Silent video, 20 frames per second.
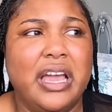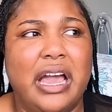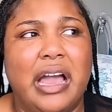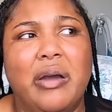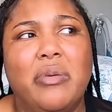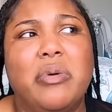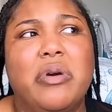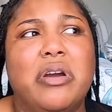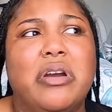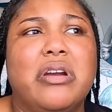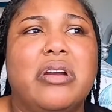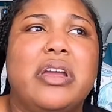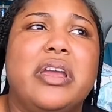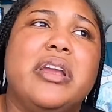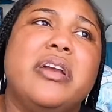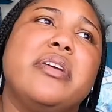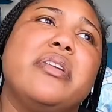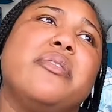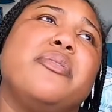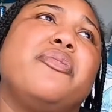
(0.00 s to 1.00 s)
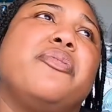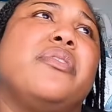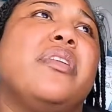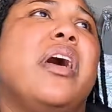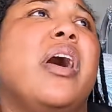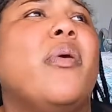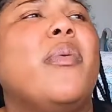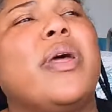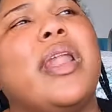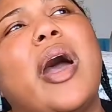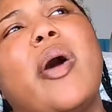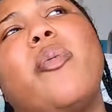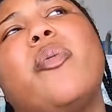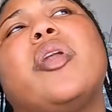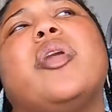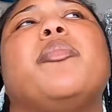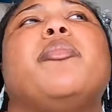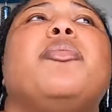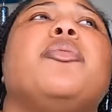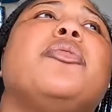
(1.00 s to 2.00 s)
I want her hair to flow and I
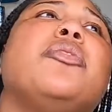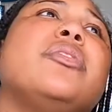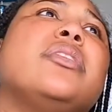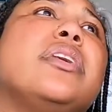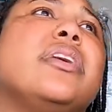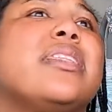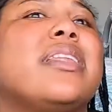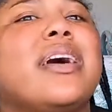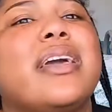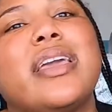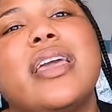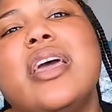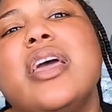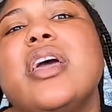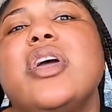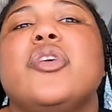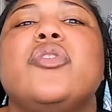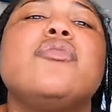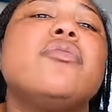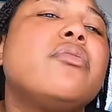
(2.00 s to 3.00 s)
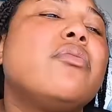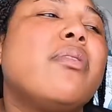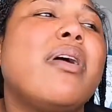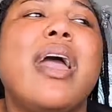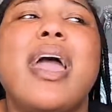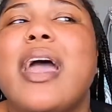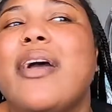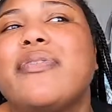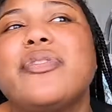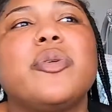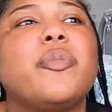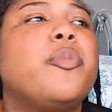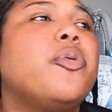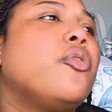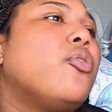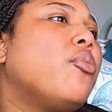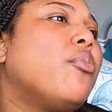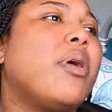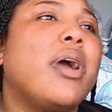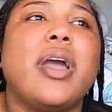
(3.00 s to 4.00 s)
wanna pull it. Like, you don't have to
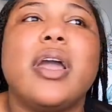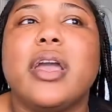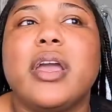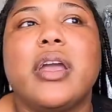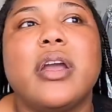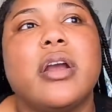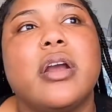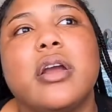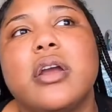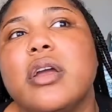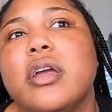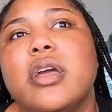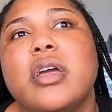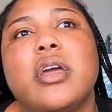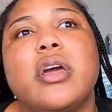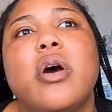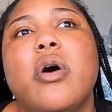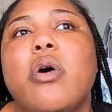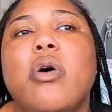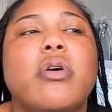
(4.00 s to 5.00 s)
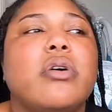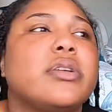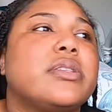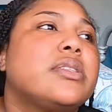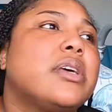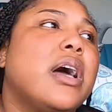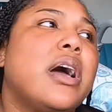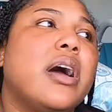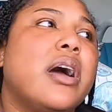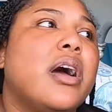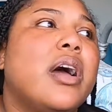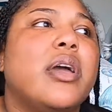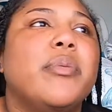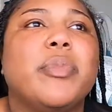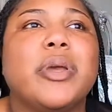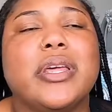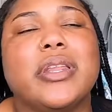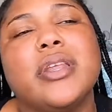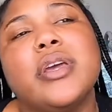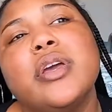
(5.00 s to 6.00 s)
pull my hair all the
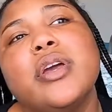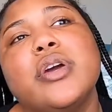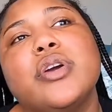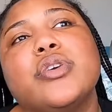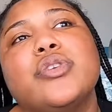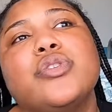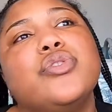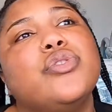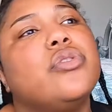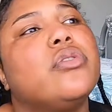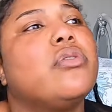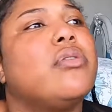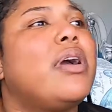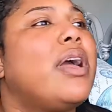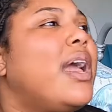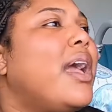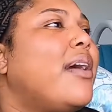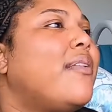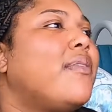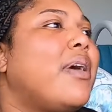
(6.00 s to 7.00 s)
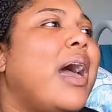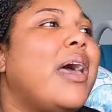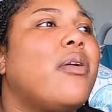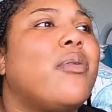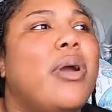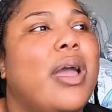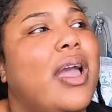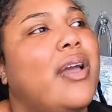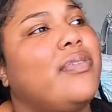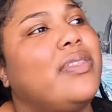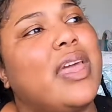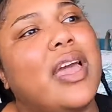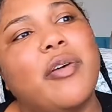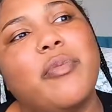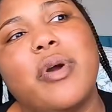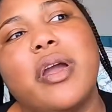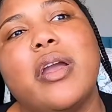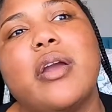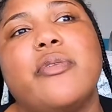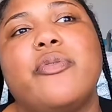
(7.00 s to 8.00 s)
time and you don't have I don't have to have
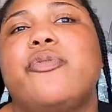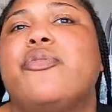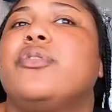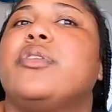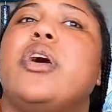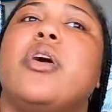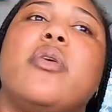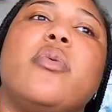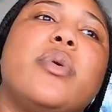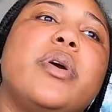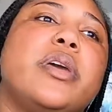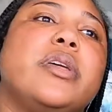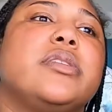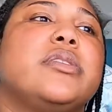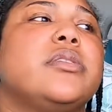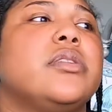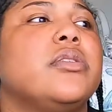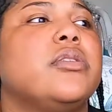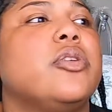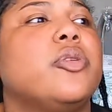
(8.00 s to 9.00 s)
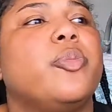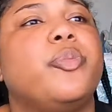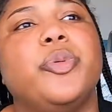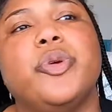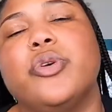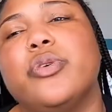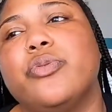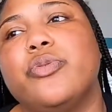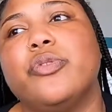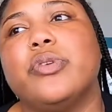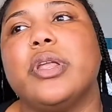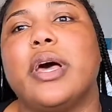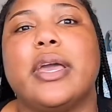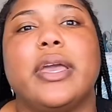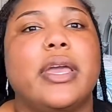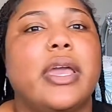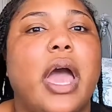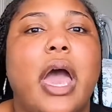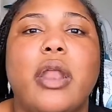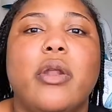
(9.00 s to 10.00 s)
my hair flowing to look beautiful.
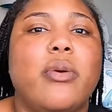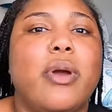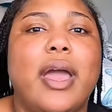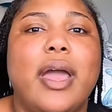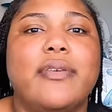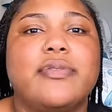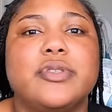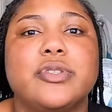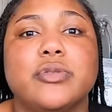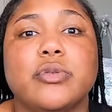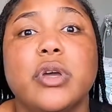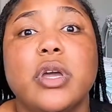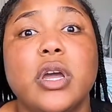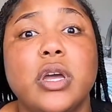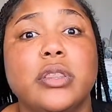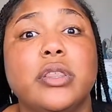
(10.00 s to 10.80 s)
Like I don't have to.